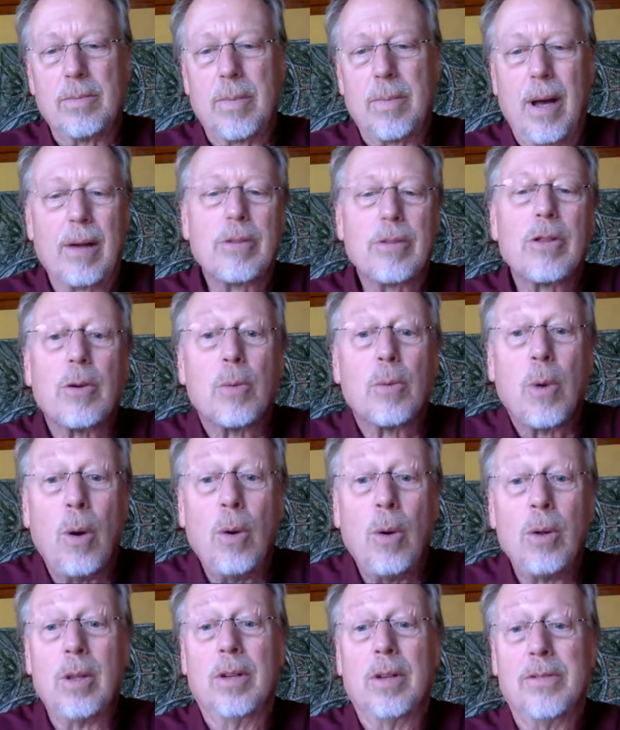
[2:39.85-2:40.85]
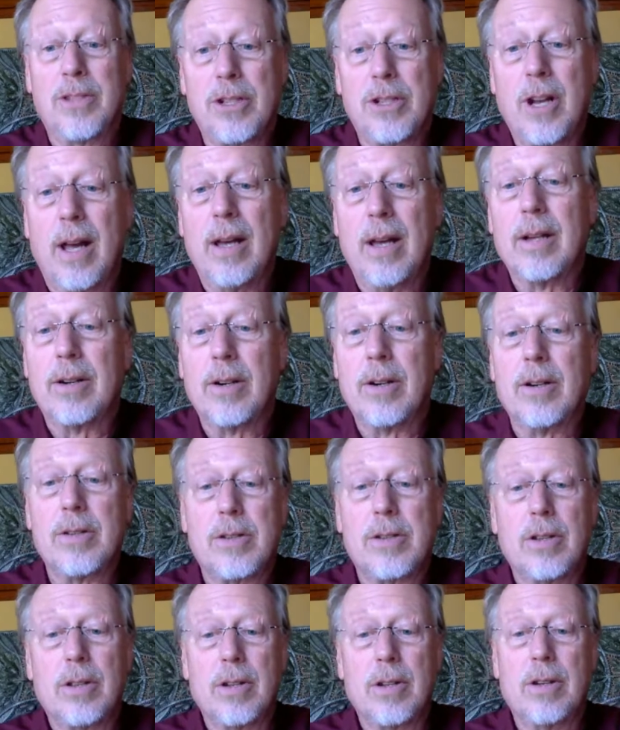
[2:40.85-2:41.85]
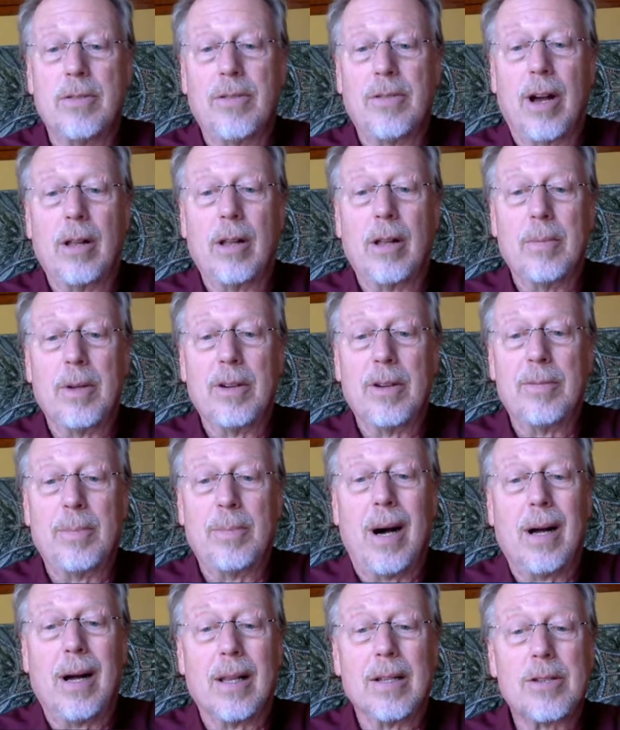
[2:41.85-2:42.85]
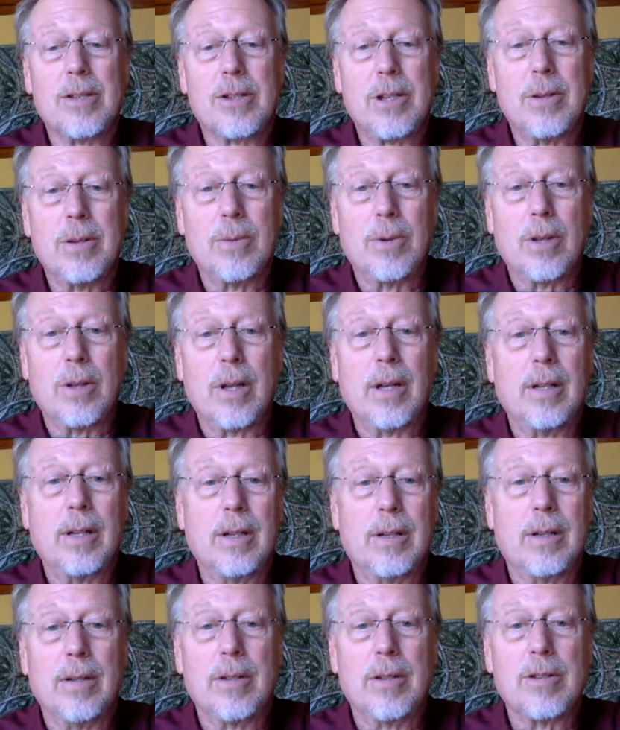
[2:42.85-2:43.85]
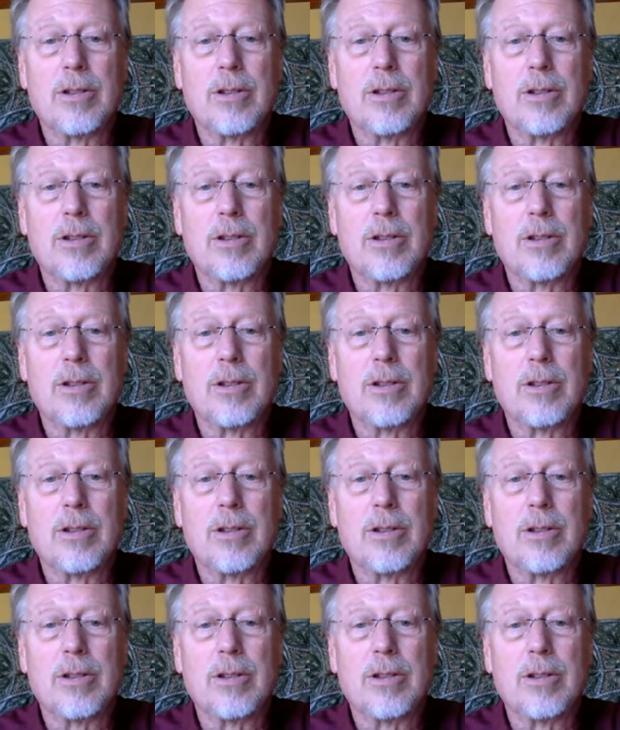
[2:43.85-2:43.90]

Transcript: about the role of standards in the development of policy related to